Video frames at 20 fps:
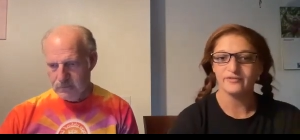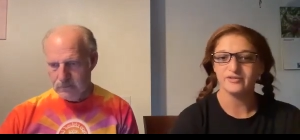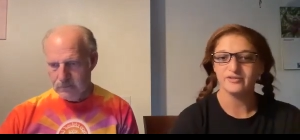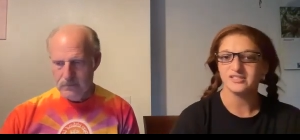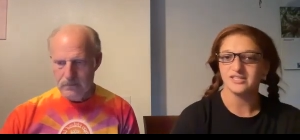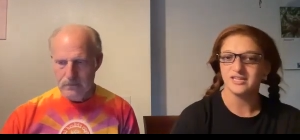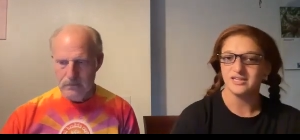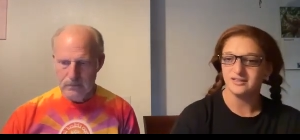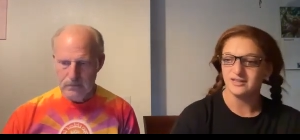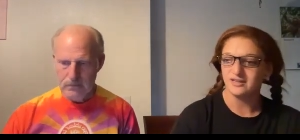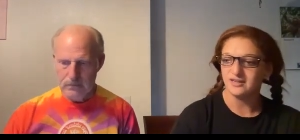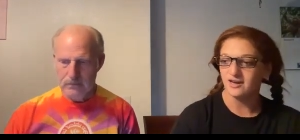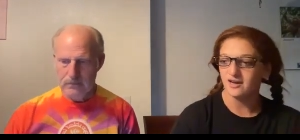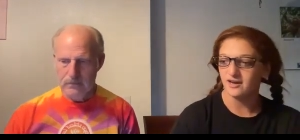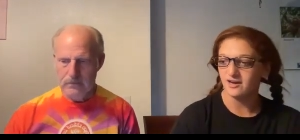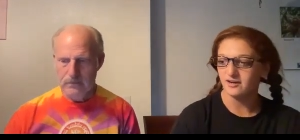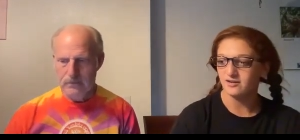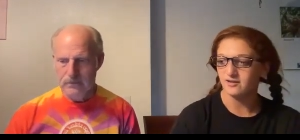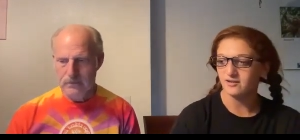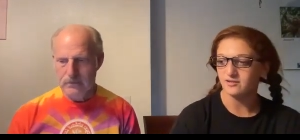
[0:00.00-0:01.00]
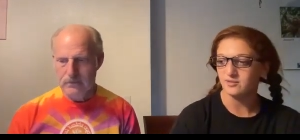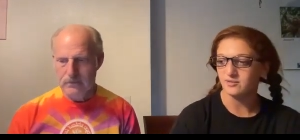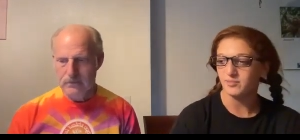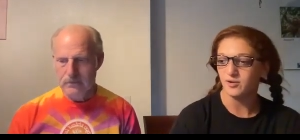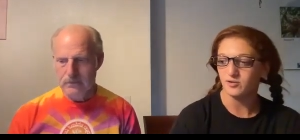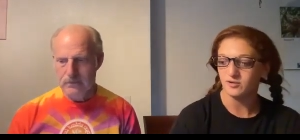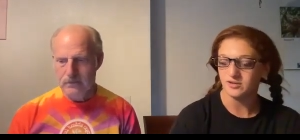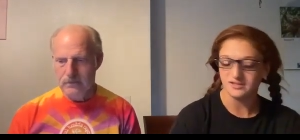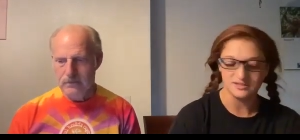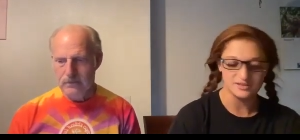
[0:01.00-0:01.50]
Speaker 1: Have you ever seen the uh,
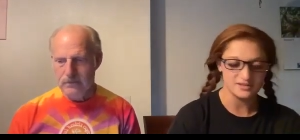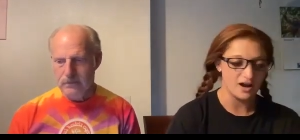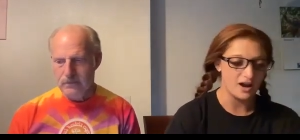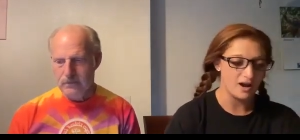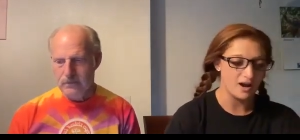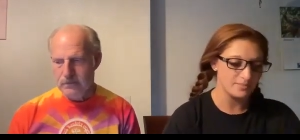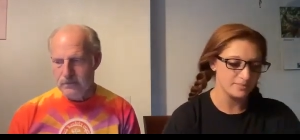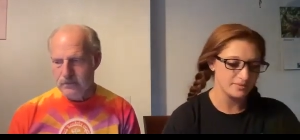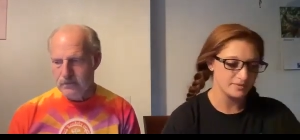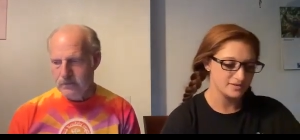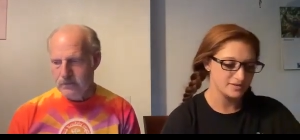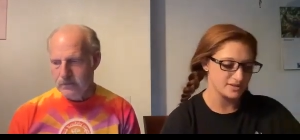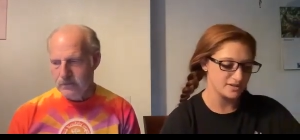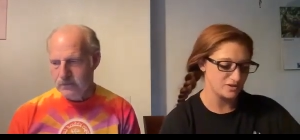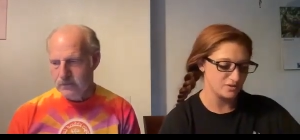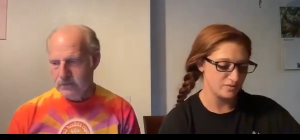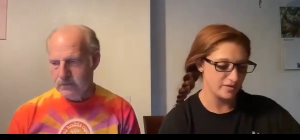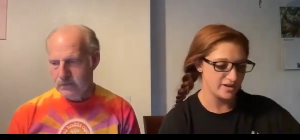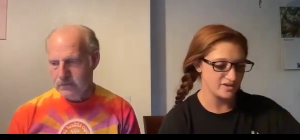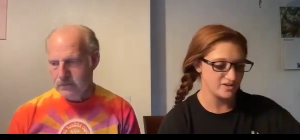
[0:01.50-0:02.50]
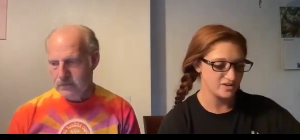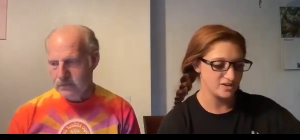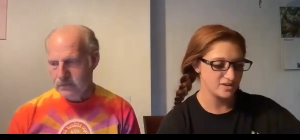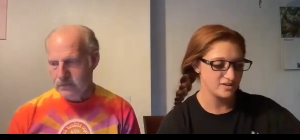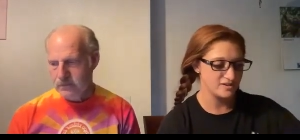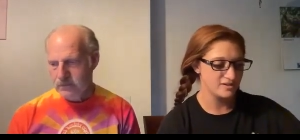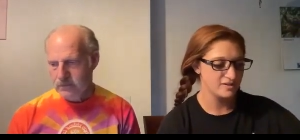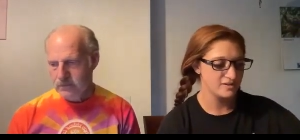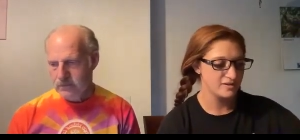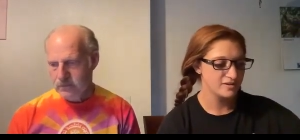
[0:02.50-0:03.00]
poke and stomp
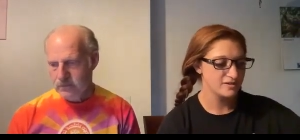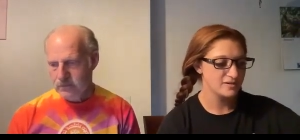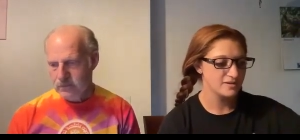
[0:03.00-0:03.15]
situation?